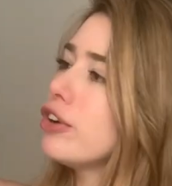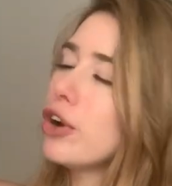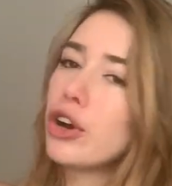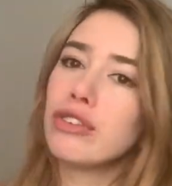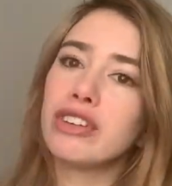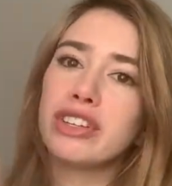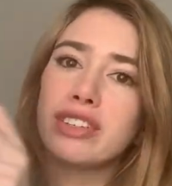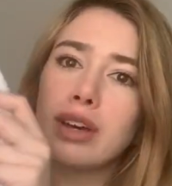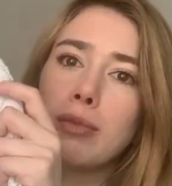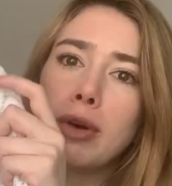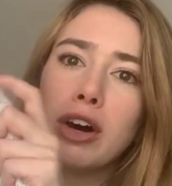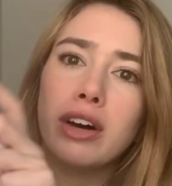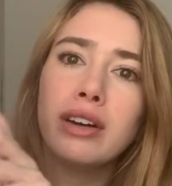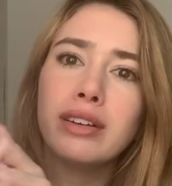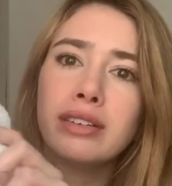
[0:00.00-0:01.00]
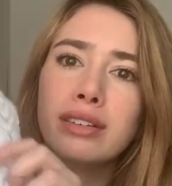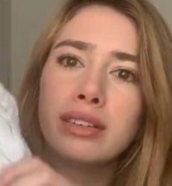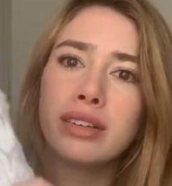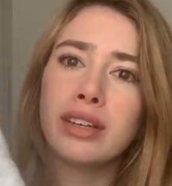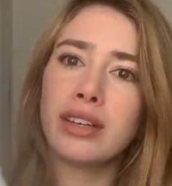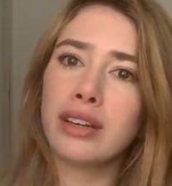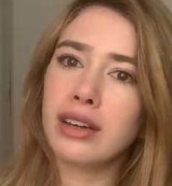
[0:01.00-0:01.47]
for over summer
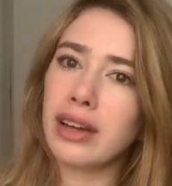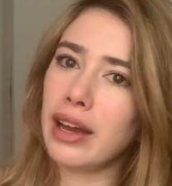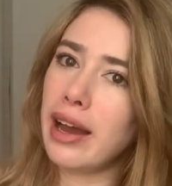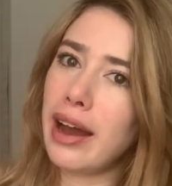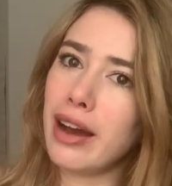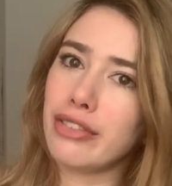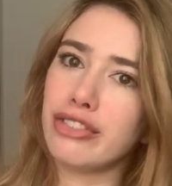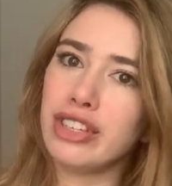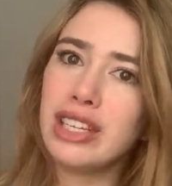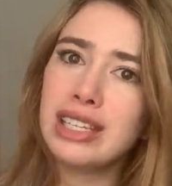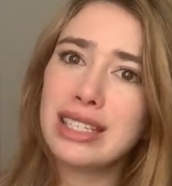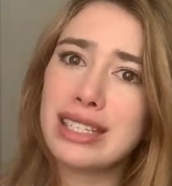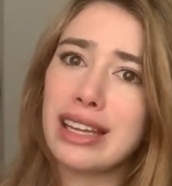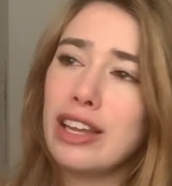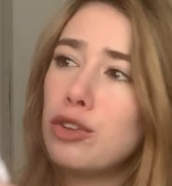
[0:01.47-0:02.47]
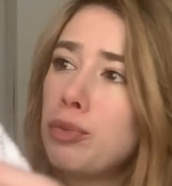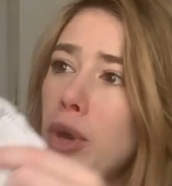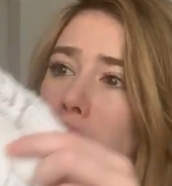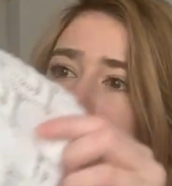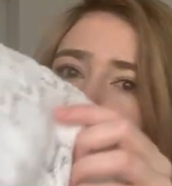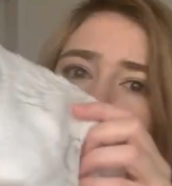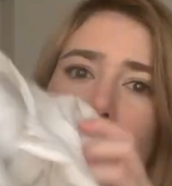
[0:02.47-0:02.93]
outfits. It's
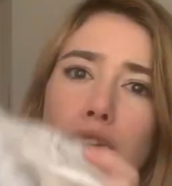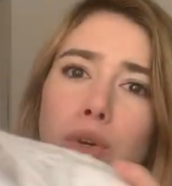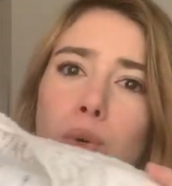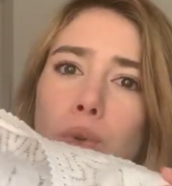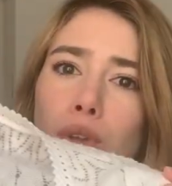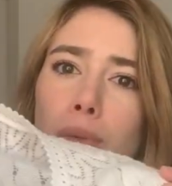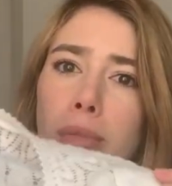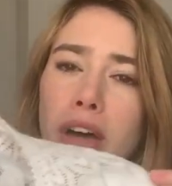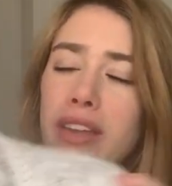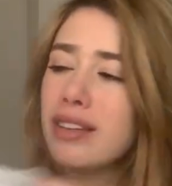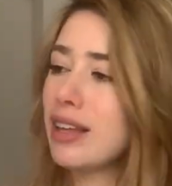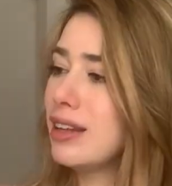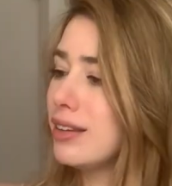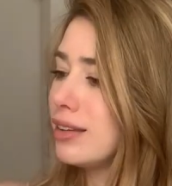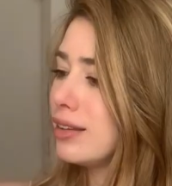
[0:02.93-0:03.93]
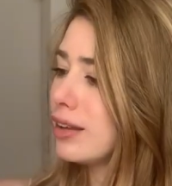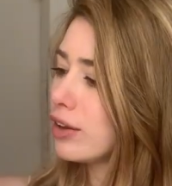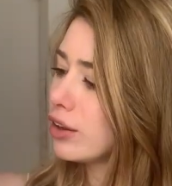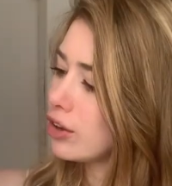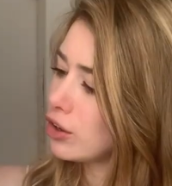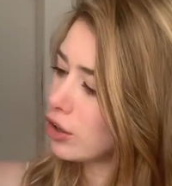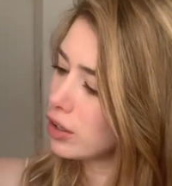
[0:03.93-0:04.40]
perfect for cooler months. It's
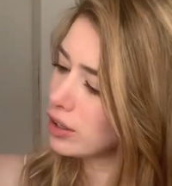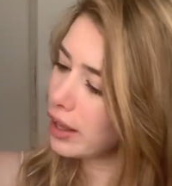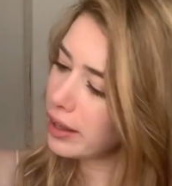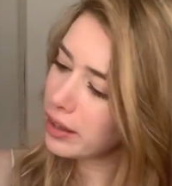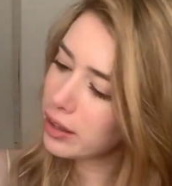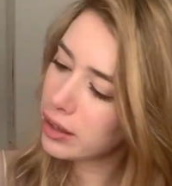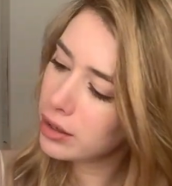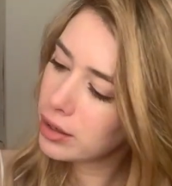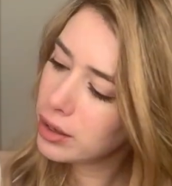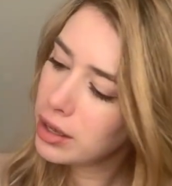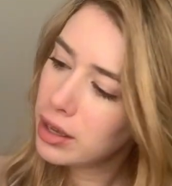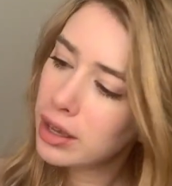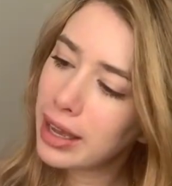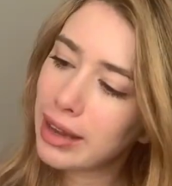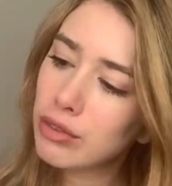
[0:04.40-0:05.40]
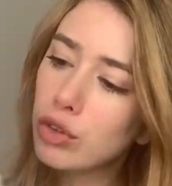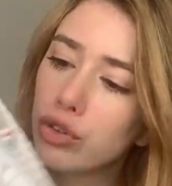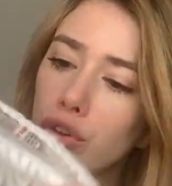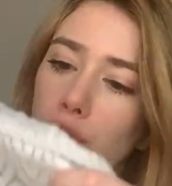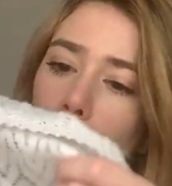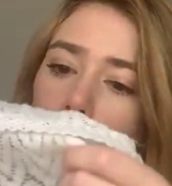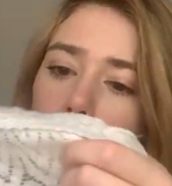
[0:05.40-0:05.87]
got like, even though it's
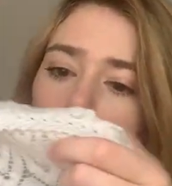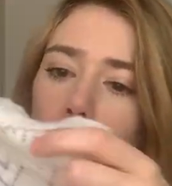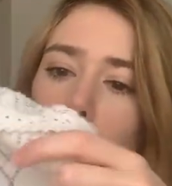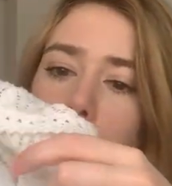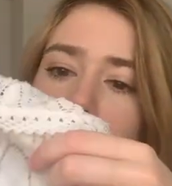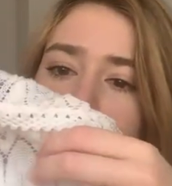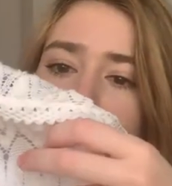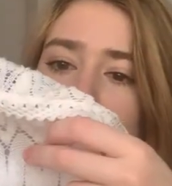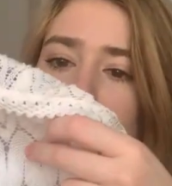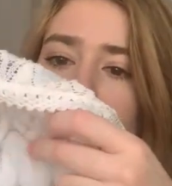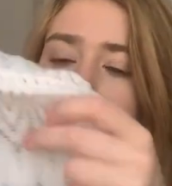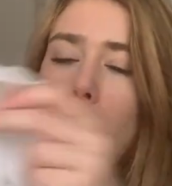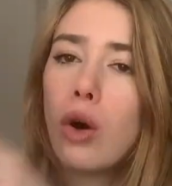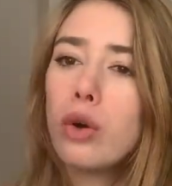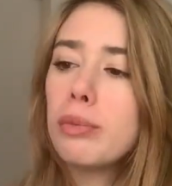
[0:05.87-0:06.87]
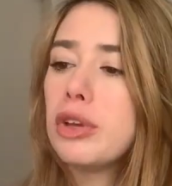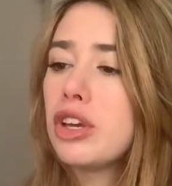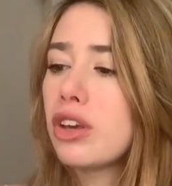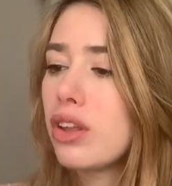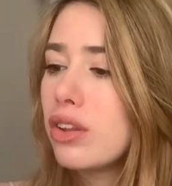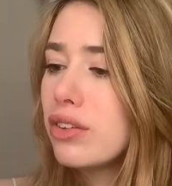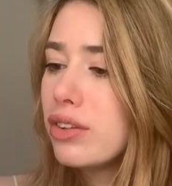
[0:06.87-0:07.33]
got holes, it's not cold
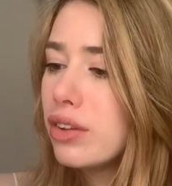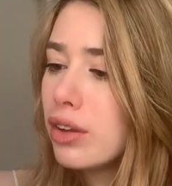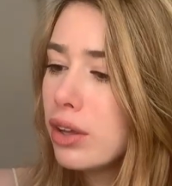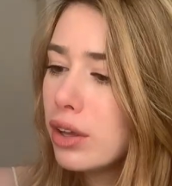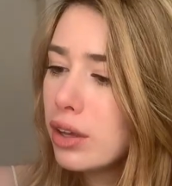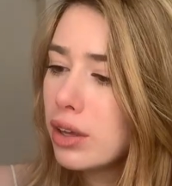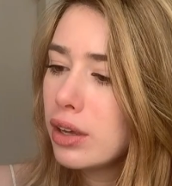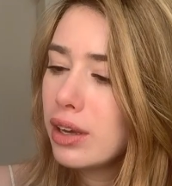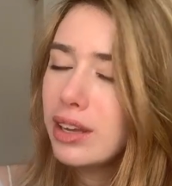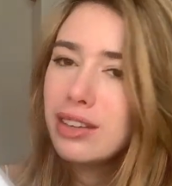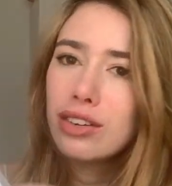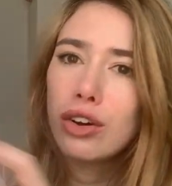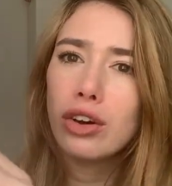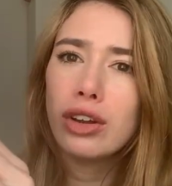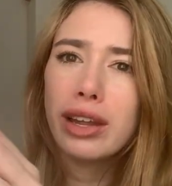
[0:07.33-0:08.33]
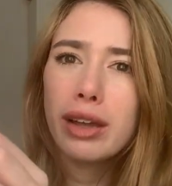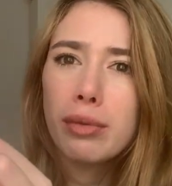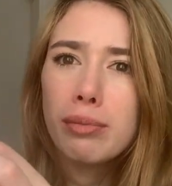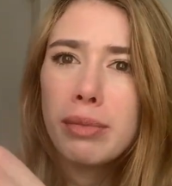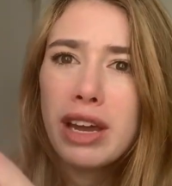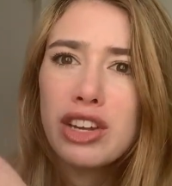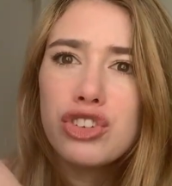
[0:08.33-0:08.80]
because it's got like
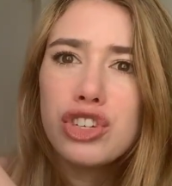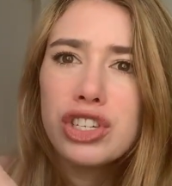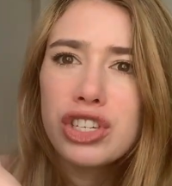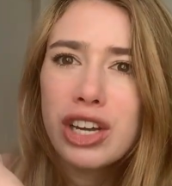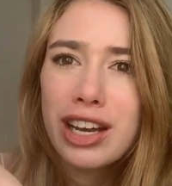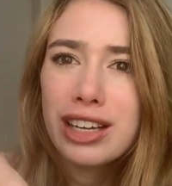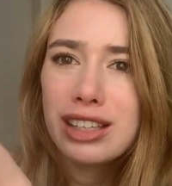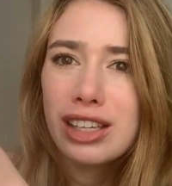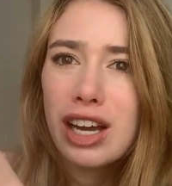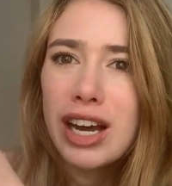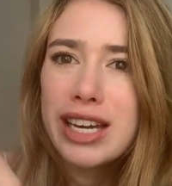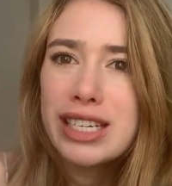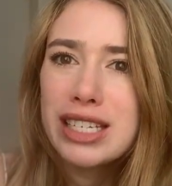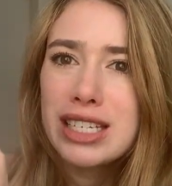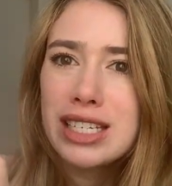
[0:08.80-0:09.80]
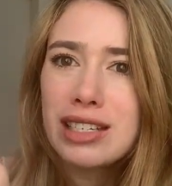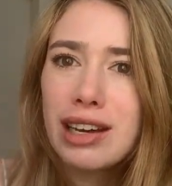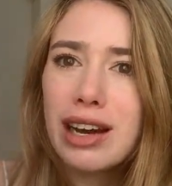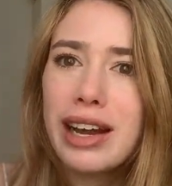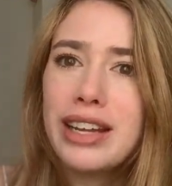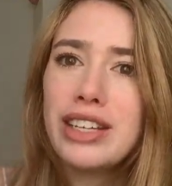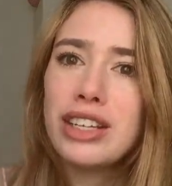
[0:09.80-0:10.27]
mesh. It's kind of lined
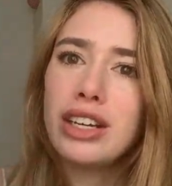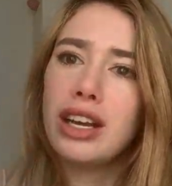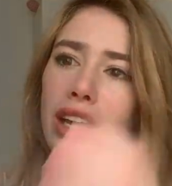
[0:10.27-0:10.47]
inside,